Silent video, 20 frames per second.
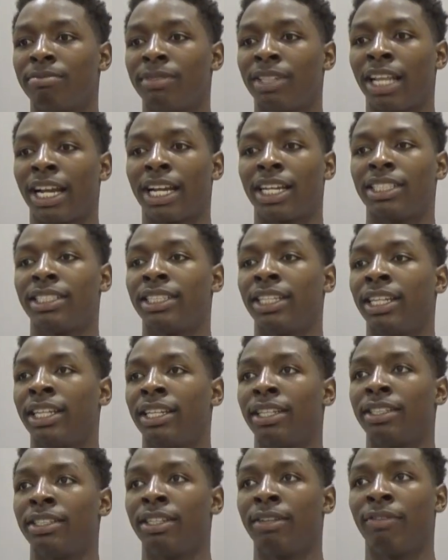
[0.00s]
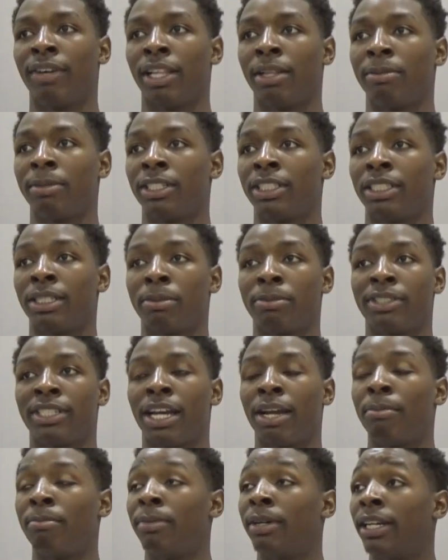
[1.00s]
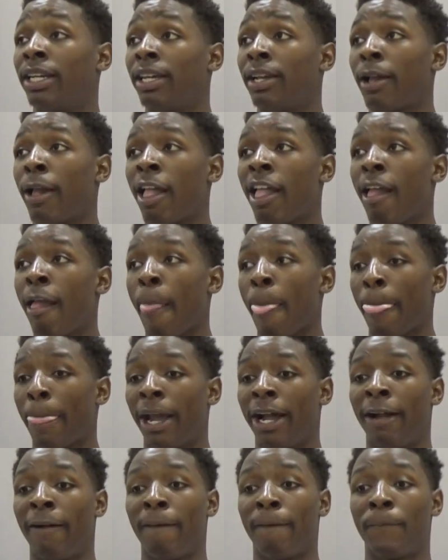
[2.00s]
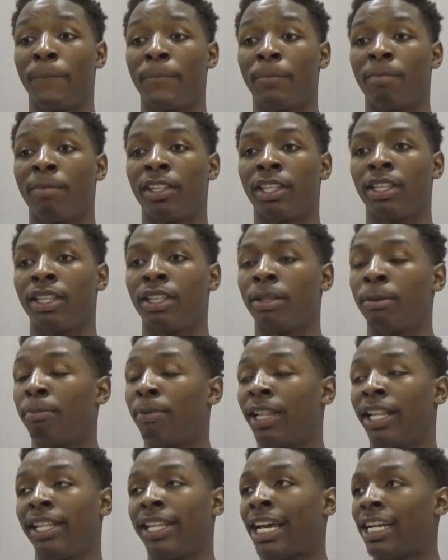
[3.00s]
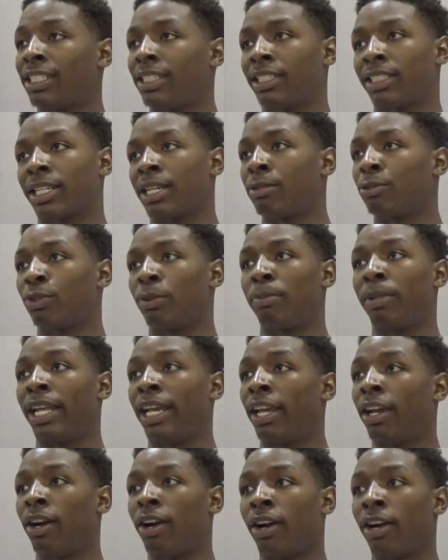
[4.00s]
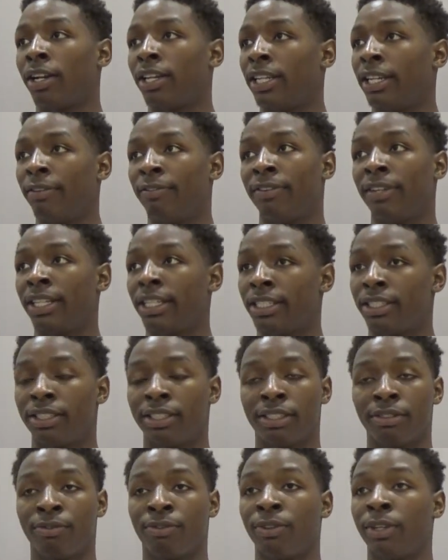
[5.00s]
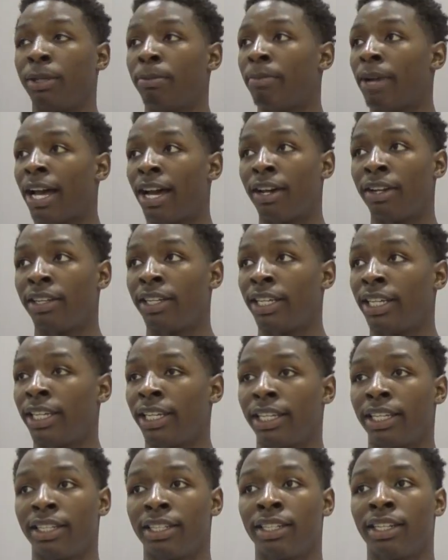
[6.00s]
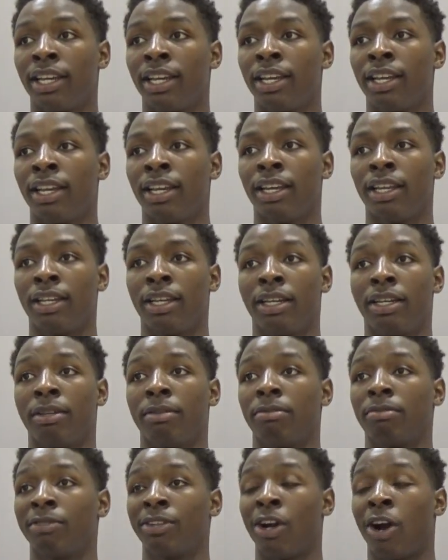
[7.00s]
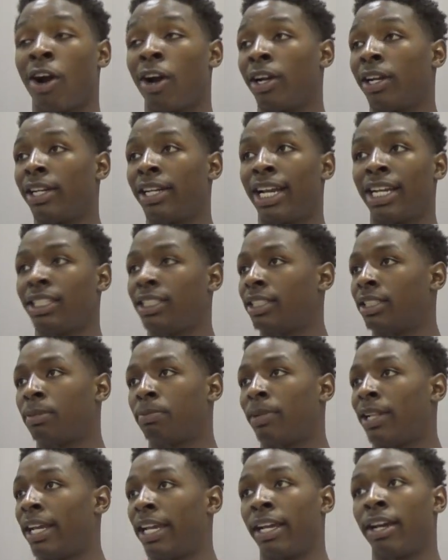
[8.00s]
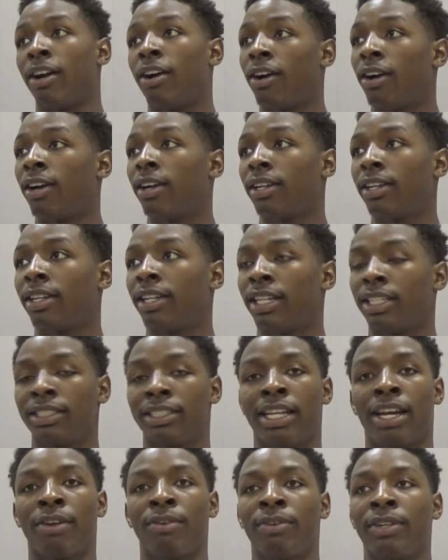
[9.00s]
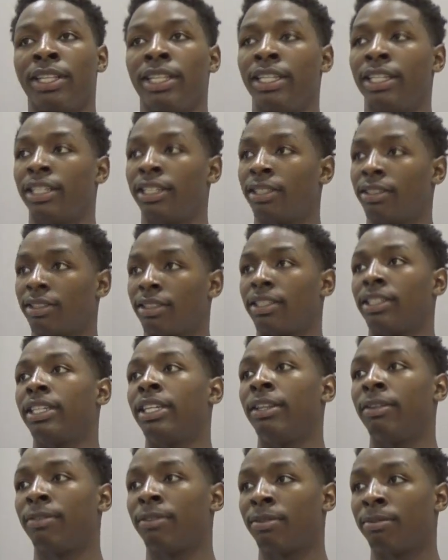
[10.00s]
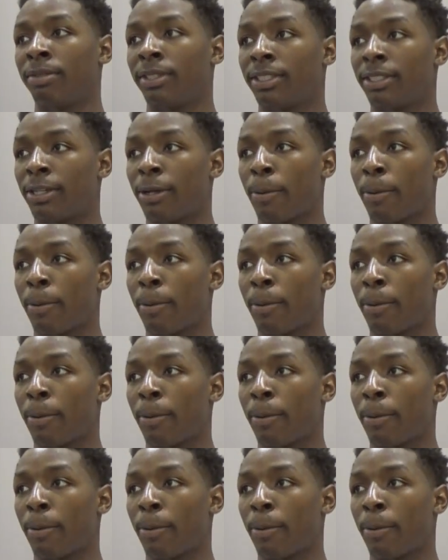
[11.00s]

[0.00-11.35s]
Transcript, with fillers: like I said, developing the jump shot. But um, the, that just comes with playing hard, defense, rebounding, and um, guarding. That's just playing hard. That's not really a key for me. So,